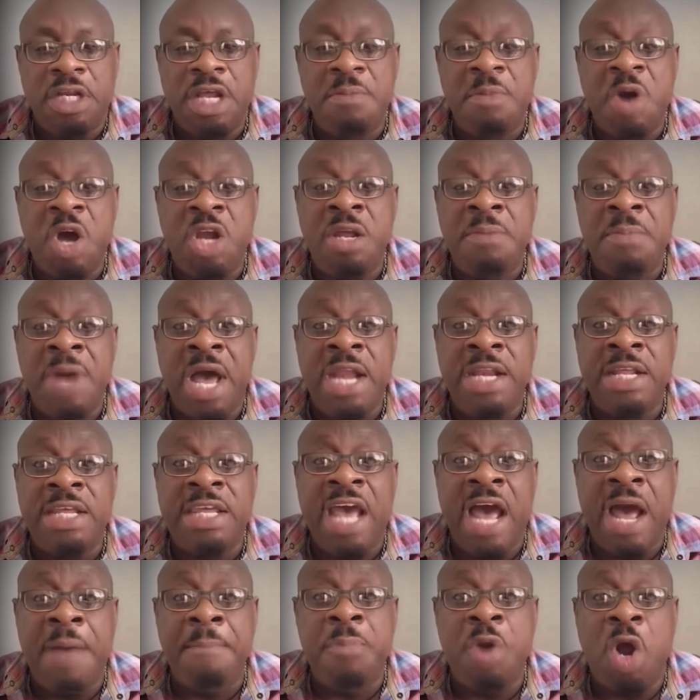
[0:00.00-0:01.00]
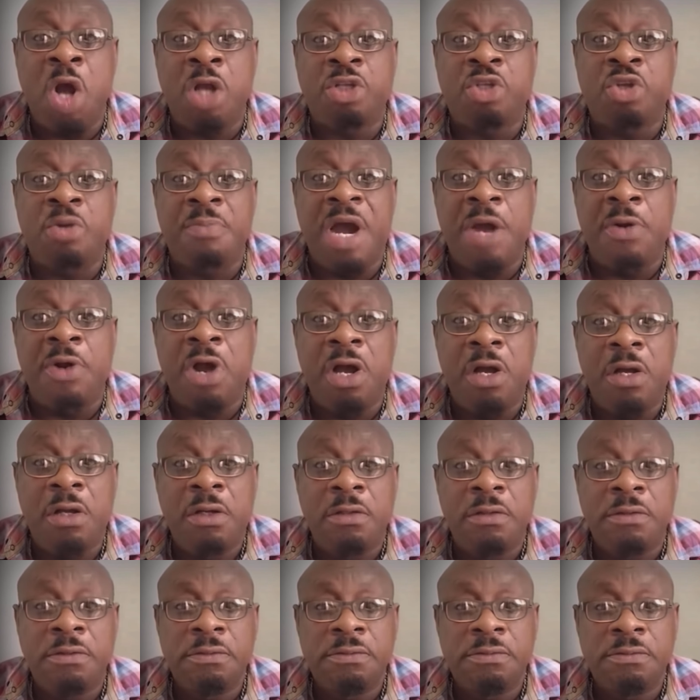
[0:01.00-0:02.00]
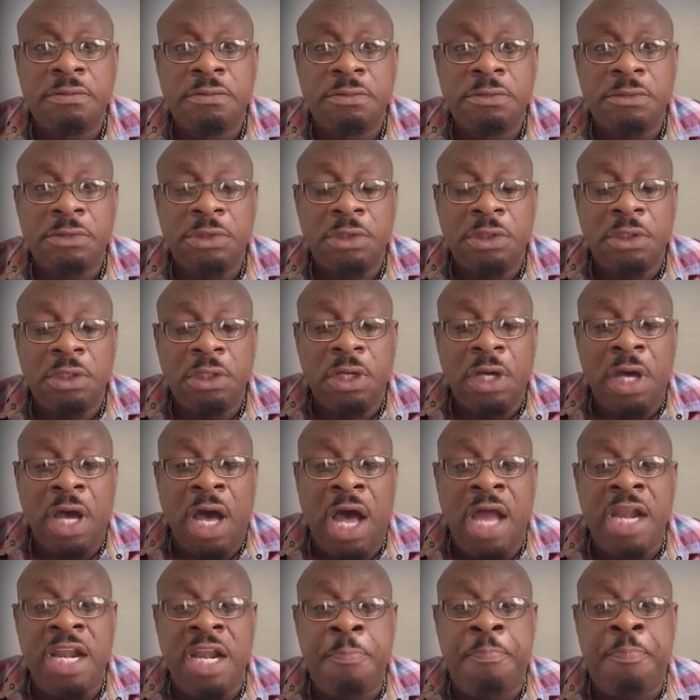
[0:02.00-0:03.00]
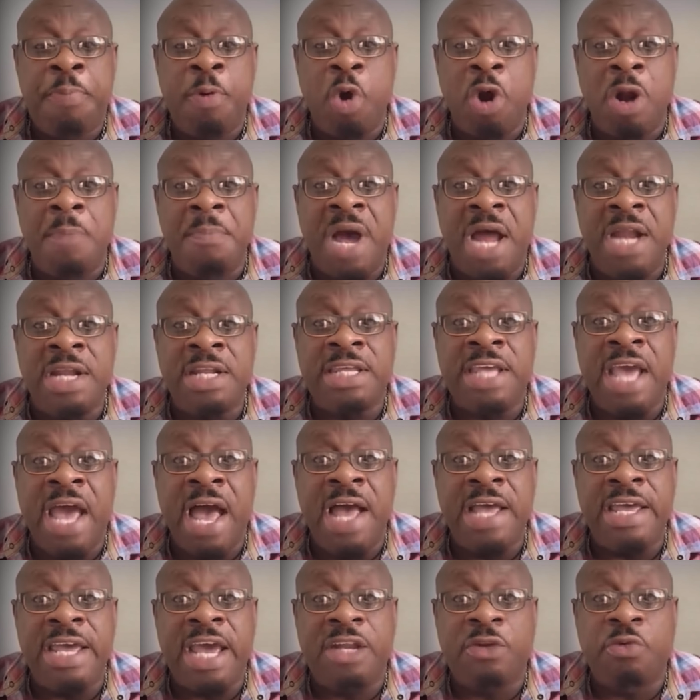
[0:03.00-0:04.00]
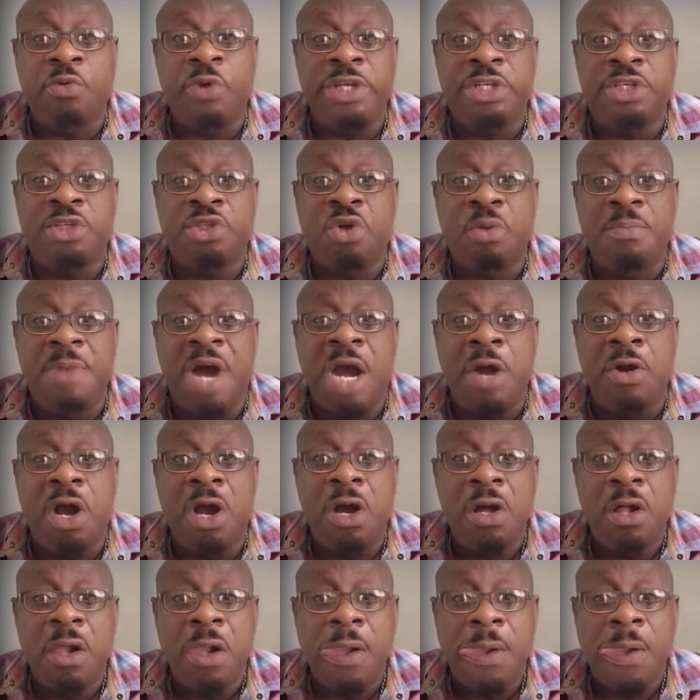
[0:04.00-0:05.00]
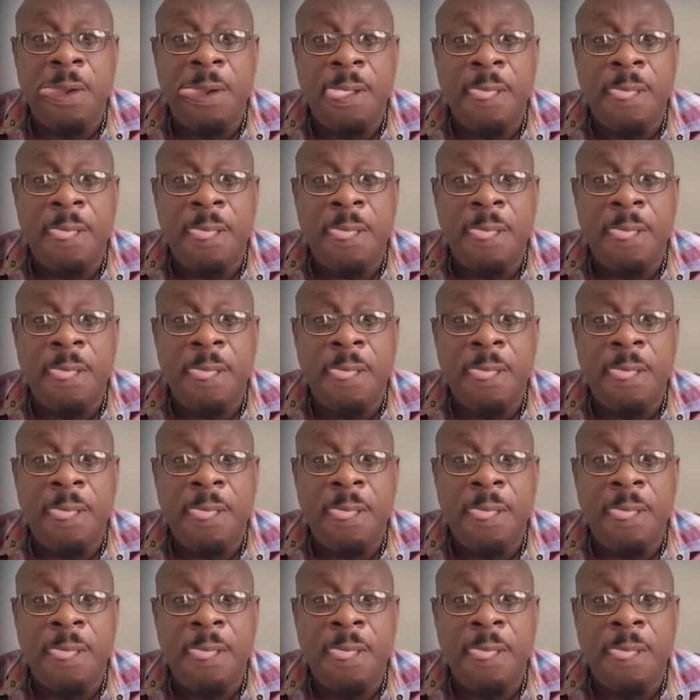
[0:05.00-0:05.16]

The money man can't broke tomorrow. And the poor man can't get rich tomorrow.